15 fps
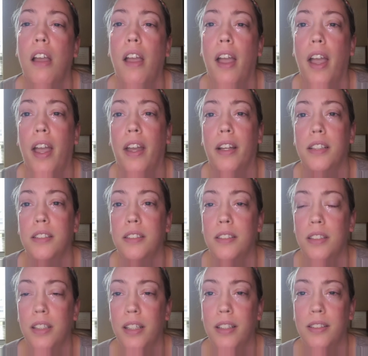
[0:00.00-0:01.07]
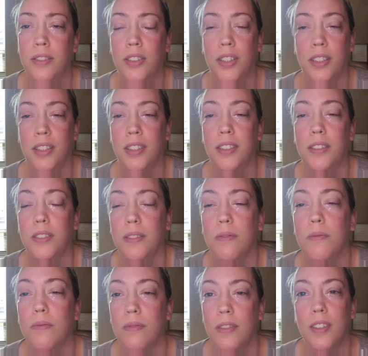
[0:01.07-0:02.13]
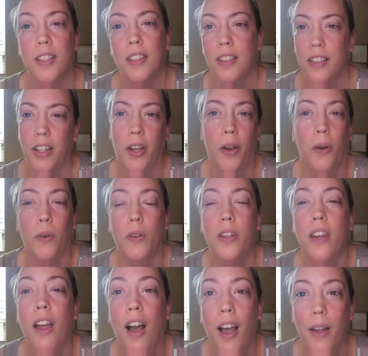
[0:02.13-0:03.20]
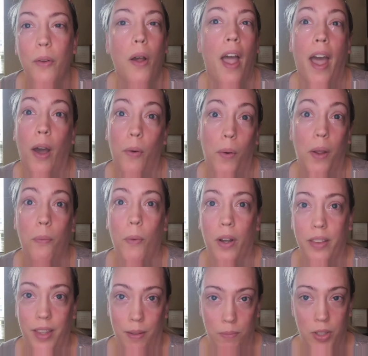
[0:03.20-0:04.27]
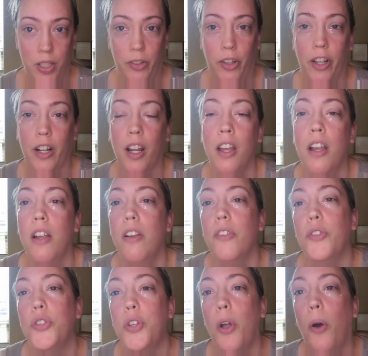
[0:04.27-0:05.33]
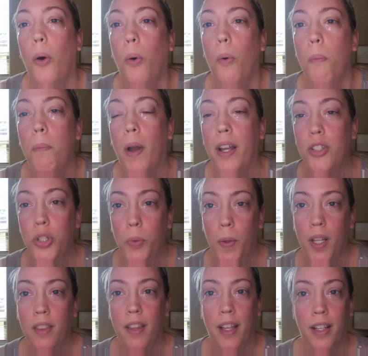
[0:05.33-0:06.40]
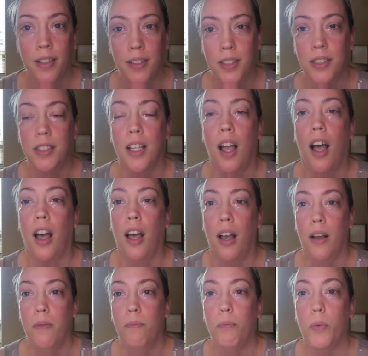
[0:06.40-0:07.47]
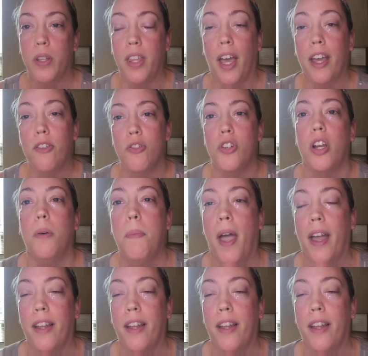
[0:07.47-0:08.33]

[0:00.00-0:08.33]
and just, you know, not how we want them to look. So by doing this with hydrogel